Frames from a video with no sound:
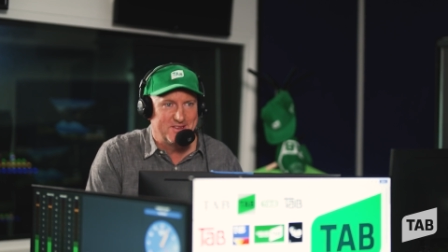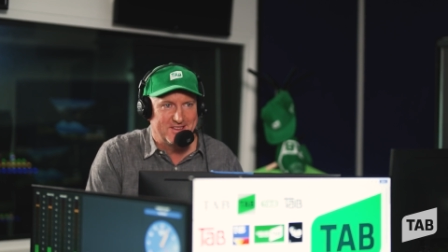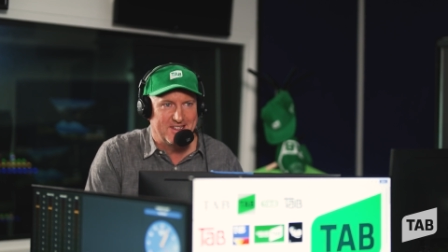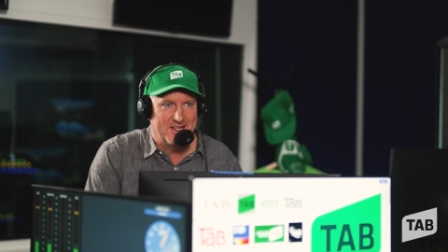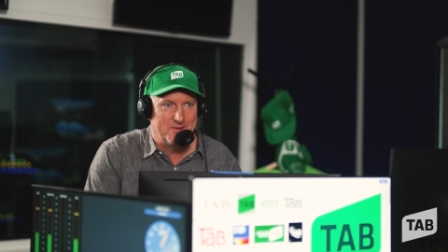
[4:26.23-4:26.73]

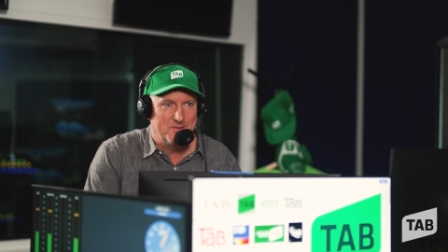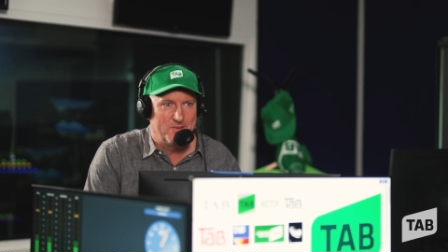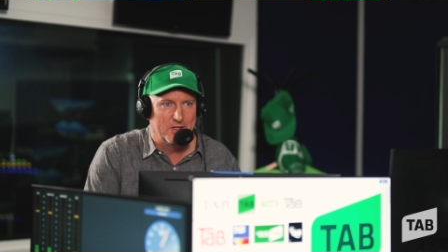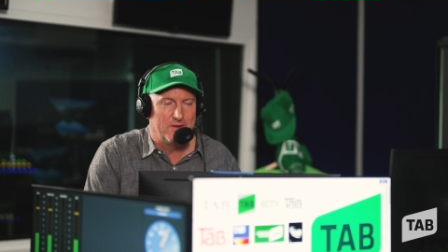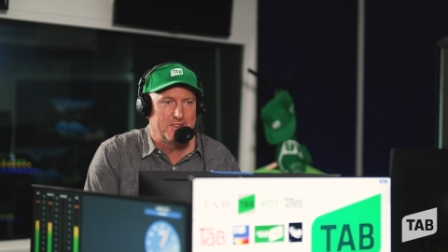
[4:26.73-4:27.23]

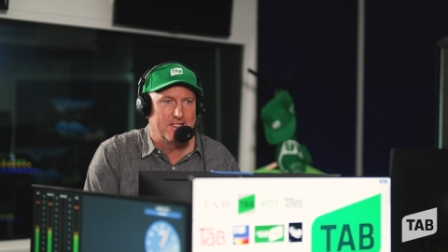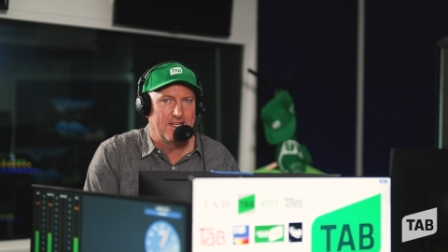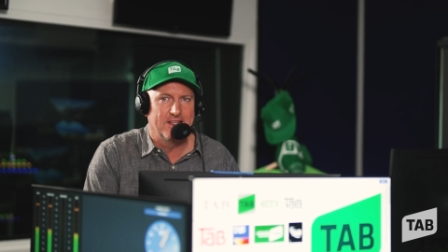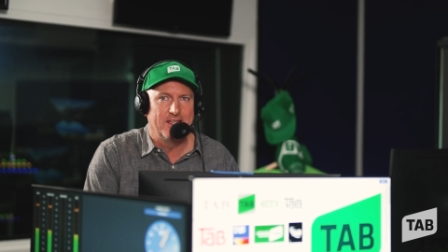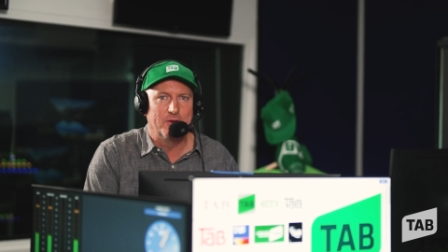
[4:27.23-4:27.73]
But obviously the
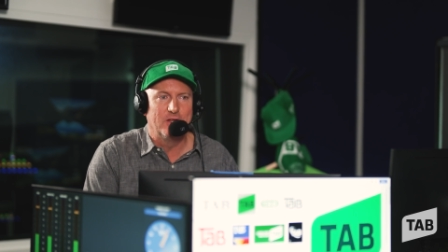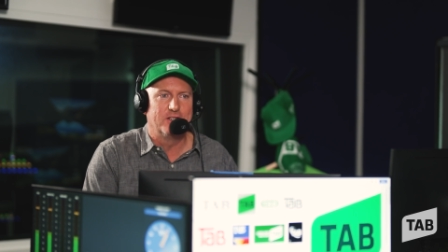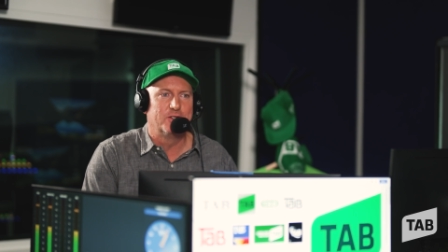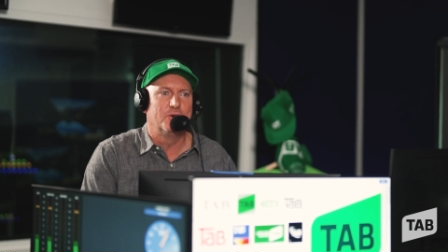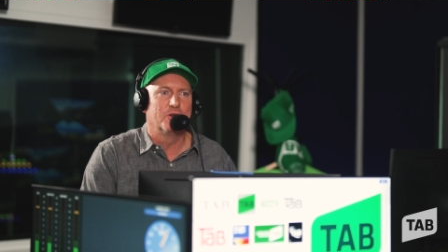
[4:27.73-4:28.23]
other thing we like
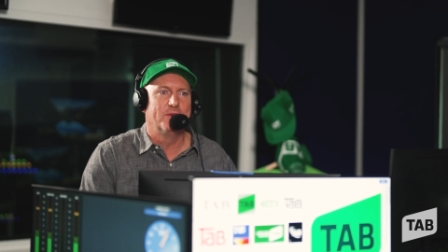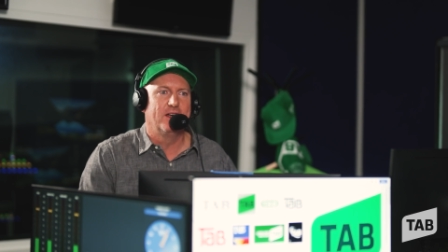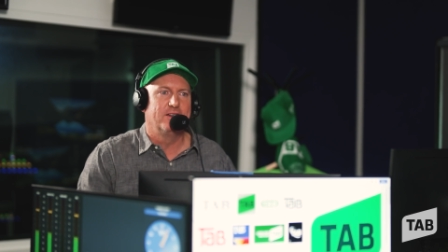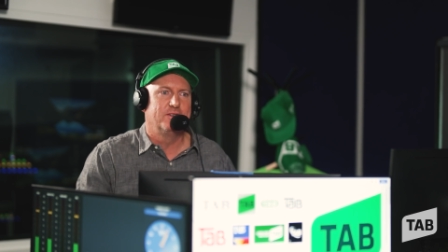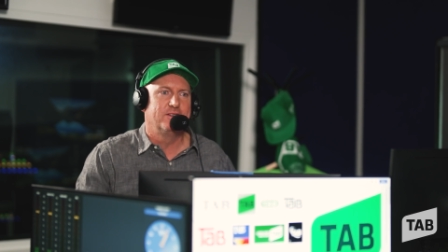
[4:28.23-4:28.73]
to talk about